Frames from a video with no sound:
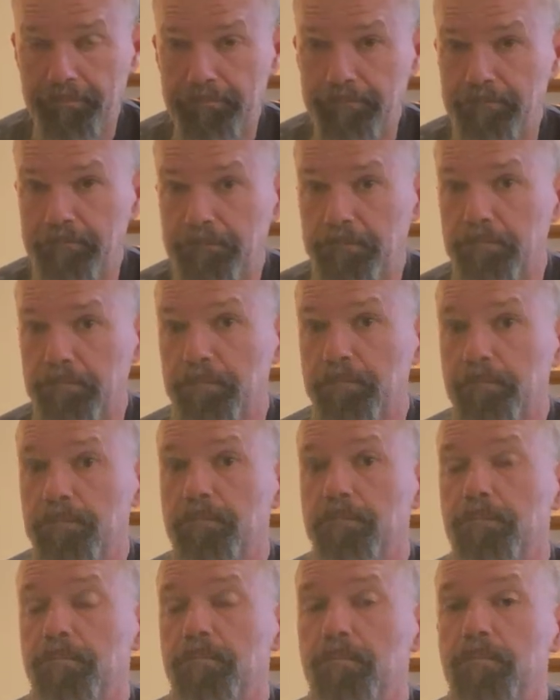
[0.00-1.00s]

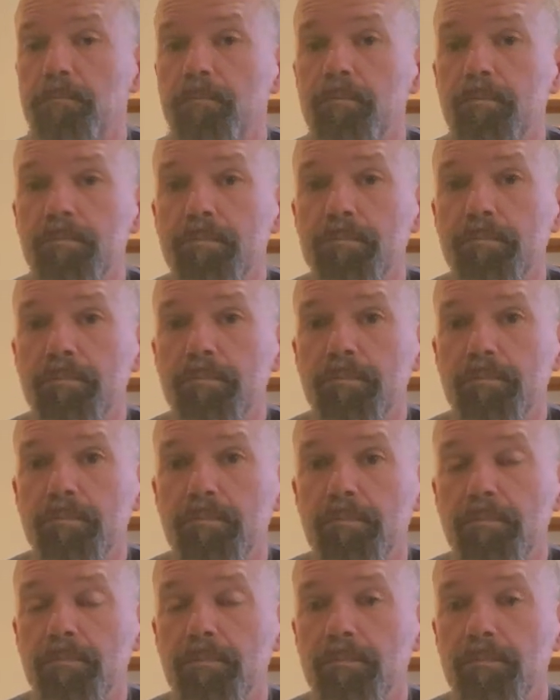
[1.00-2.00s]

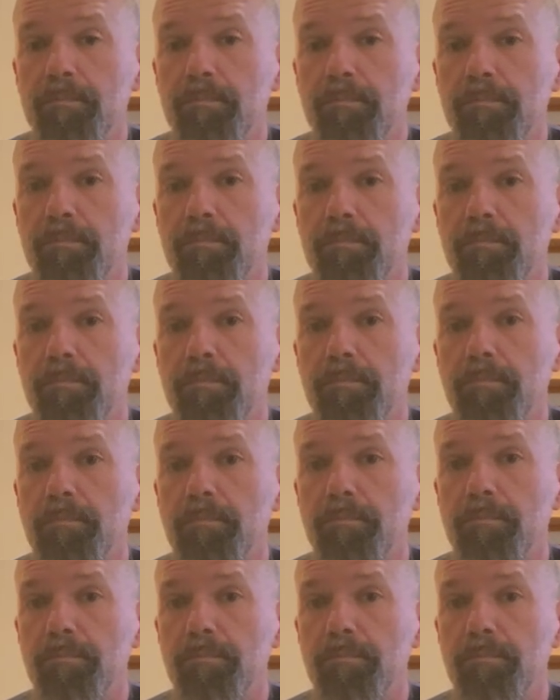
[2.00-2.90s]
No words are spoken by the person on screen.